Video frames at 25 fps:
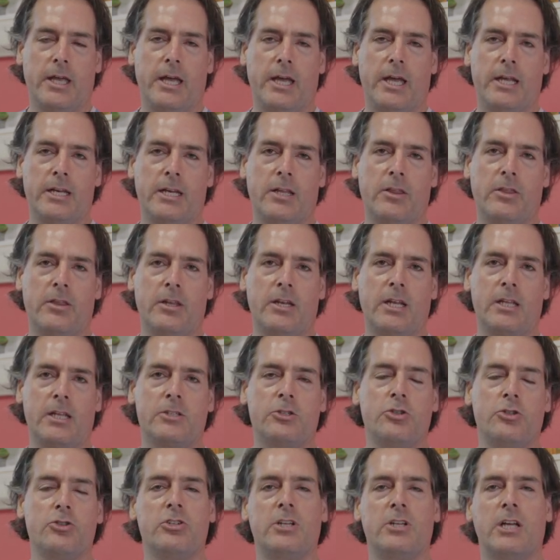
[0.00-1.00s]
And the thing
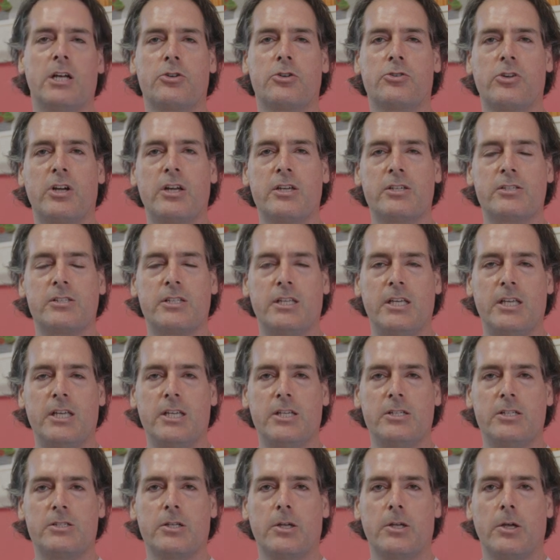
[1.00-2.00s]
that's usually addressed
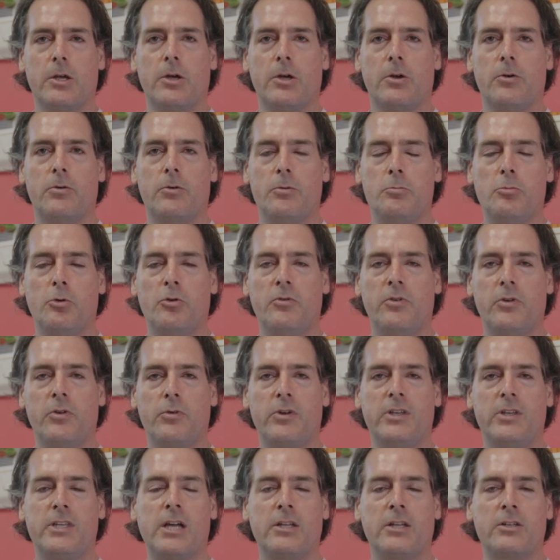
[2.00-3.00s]
is removing
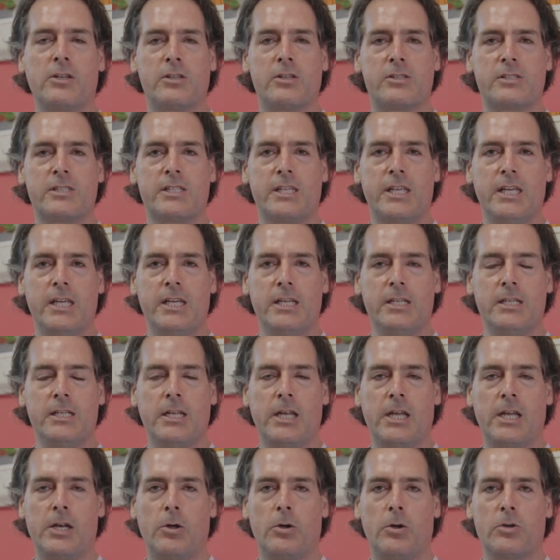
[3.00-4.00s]
redundant skin
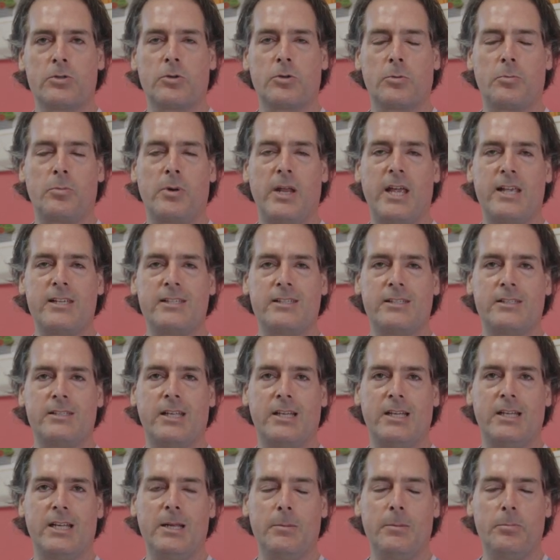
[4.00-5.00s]
and also placing
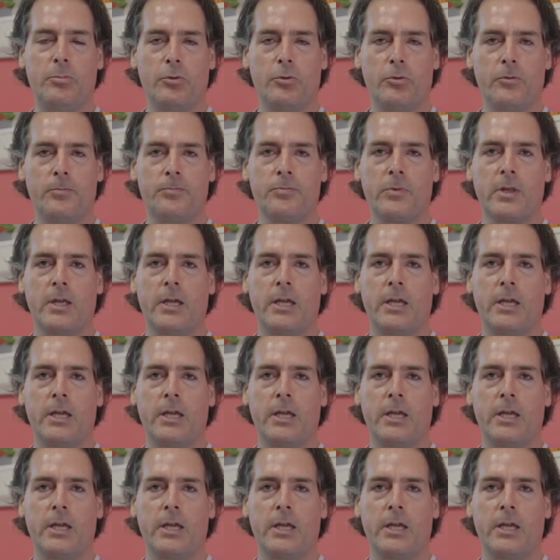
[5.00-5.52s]
the nipple